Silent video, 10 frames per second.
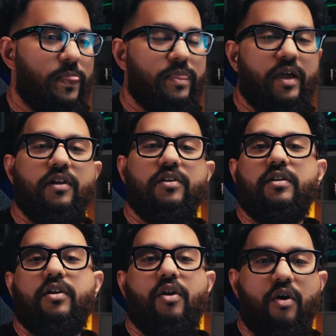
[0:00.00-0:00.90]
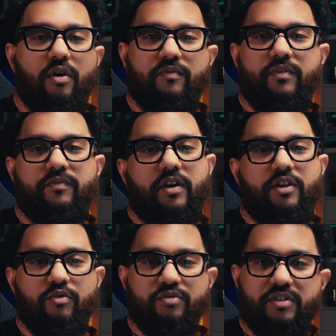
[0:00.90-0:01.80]
there are a lot of different
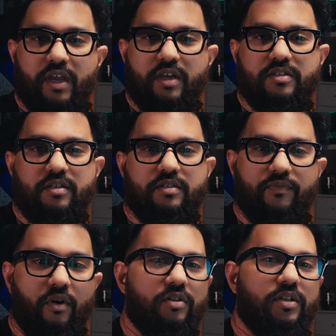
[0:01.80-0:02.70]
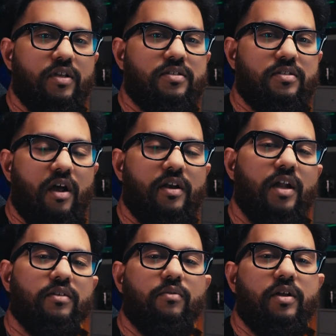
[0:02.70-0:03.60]
use cases for this.
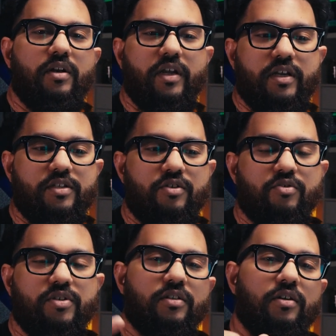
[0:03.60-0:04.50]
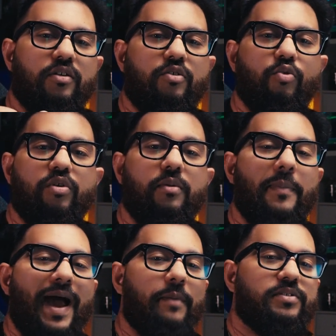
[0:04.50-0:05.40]
Another one is using the Google
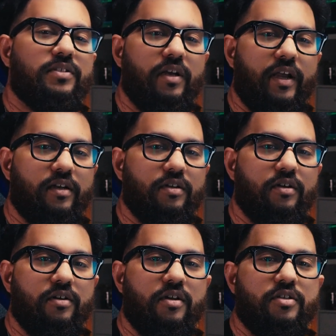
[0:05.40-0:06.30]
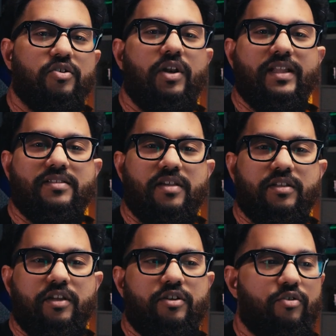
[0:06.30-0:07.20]
Maps connector. So let's say
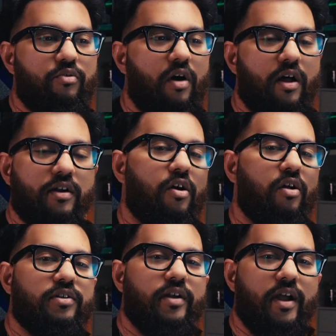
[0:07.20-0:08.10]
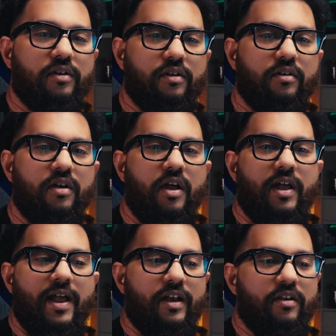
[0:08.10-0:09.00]
that you are a contractor,
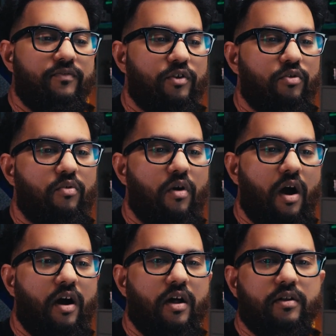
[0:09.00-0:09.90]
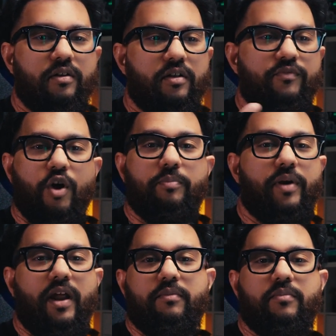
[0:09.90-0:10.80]
and if your
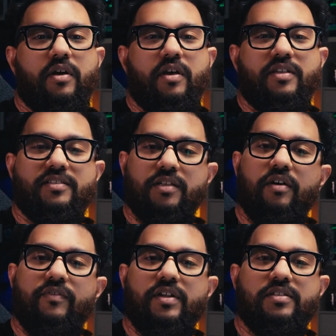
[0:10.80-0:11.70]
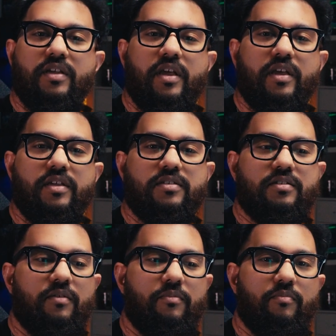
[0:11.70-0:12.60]
prime service is
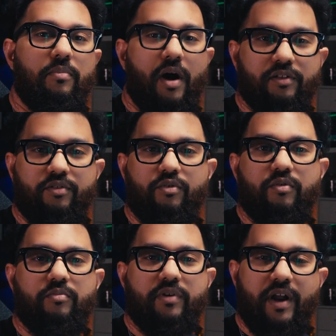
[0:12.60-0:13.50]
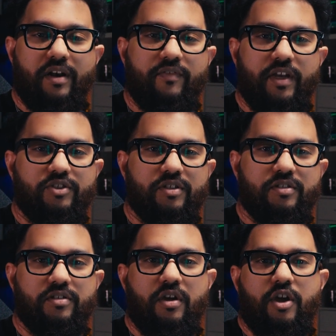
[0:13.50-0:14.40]
bathroom
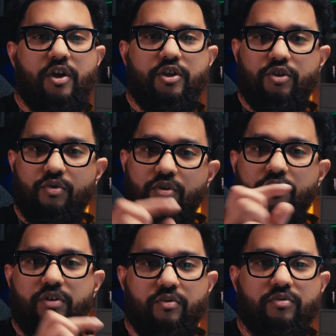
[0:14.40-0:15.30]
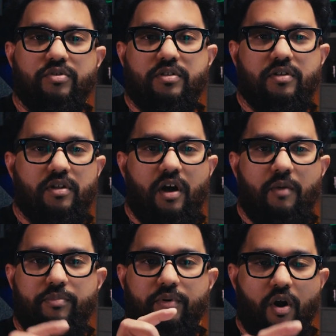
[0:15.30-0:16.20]
renovations, you could use a
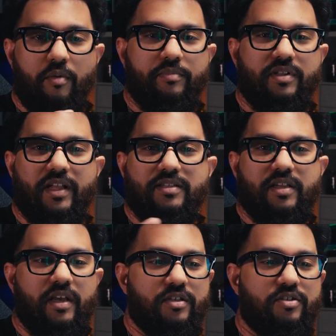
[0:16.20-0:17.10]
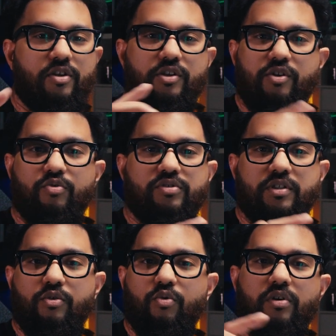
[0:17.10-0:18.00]
prompt that says use the
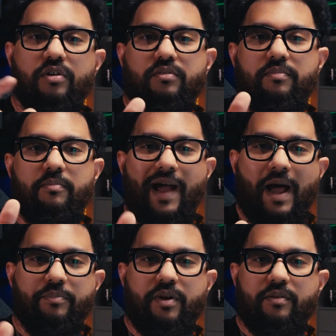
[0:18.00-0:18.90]
Google Map